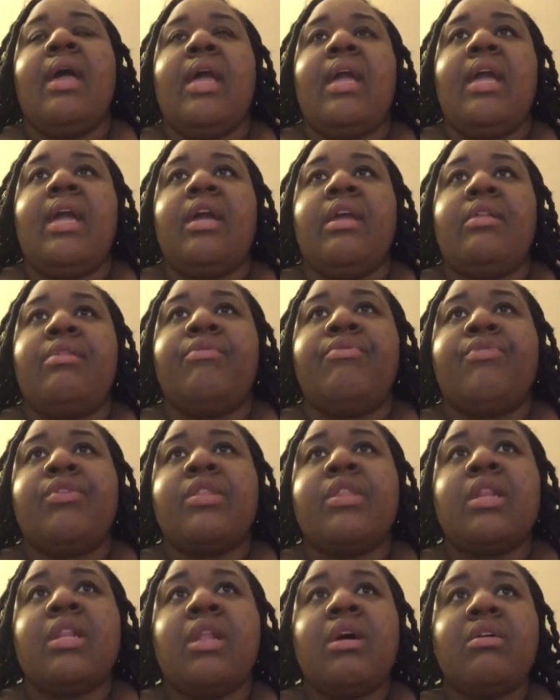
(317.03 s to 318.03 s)
And
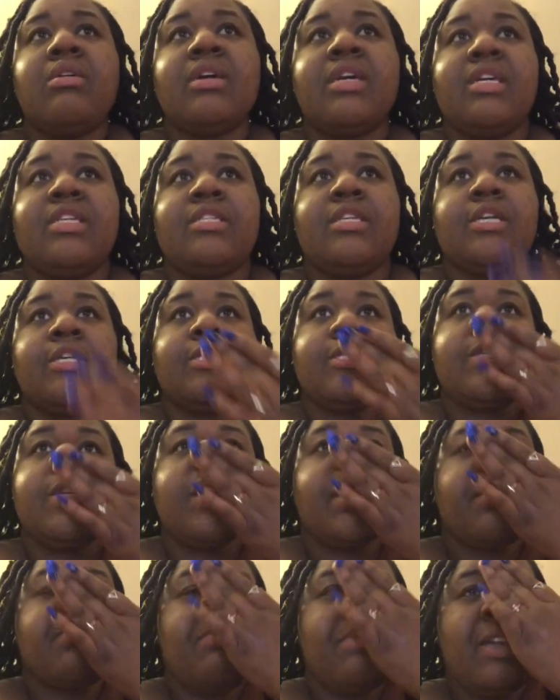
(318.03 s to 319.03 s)
for the longest, it
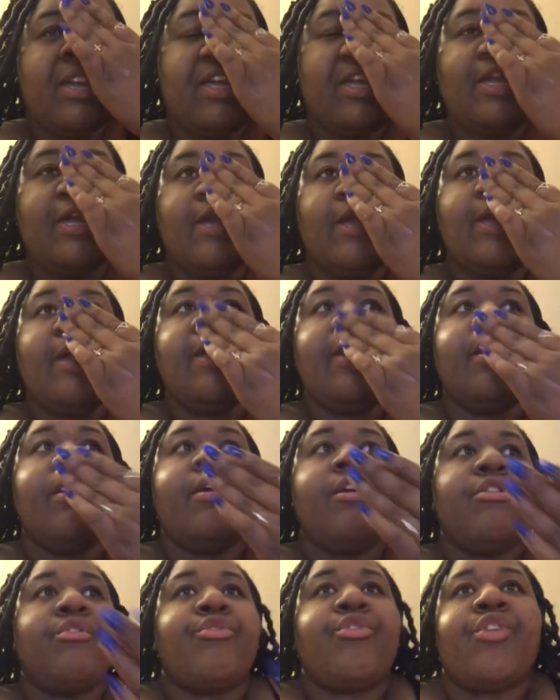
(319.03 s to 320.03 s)
took me
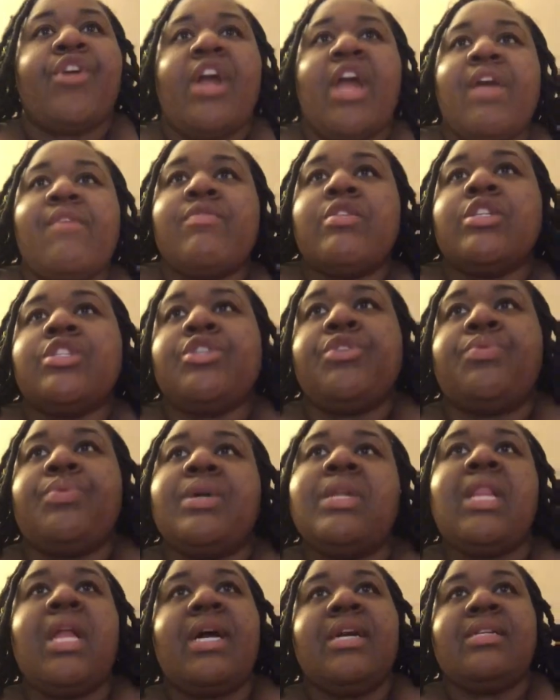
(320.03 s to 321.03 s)
forever to
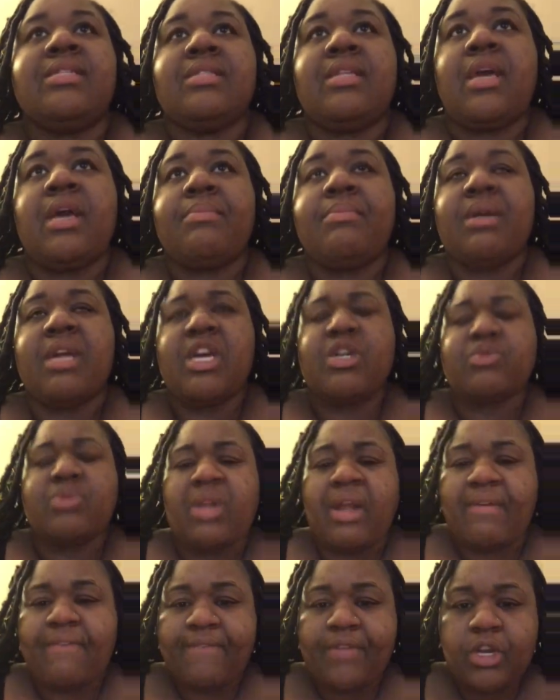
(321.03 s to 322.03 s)
realize that because
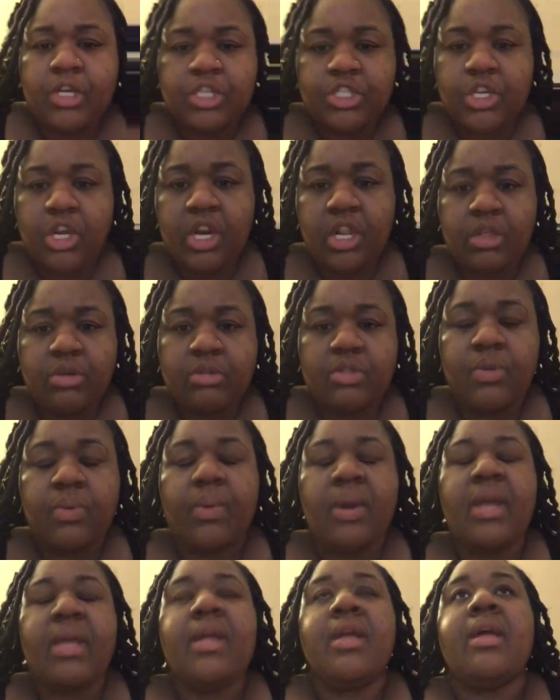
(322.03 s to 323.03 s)
when I first started losing
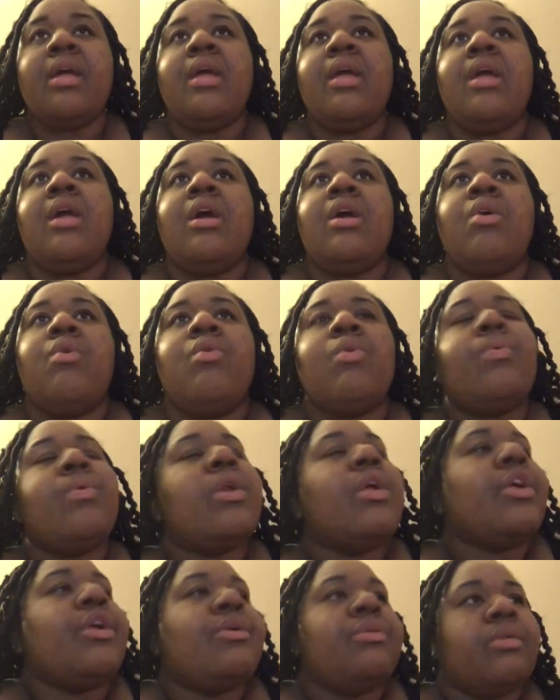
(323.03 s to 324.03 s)
weight, well,
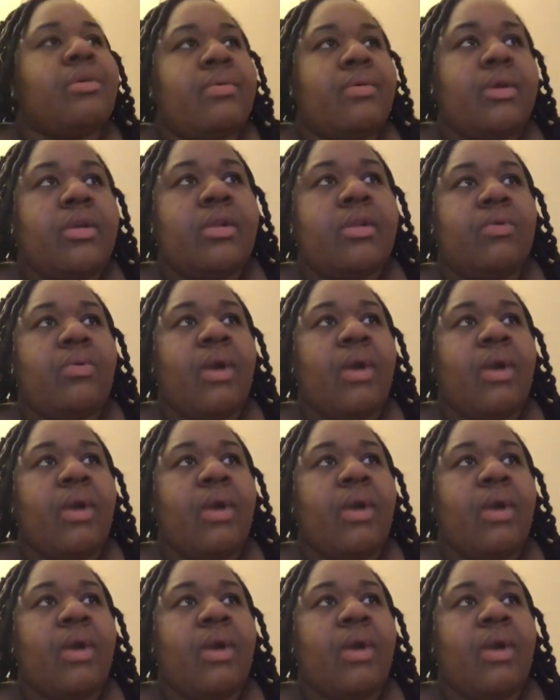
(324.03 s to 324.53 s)
what are you doing?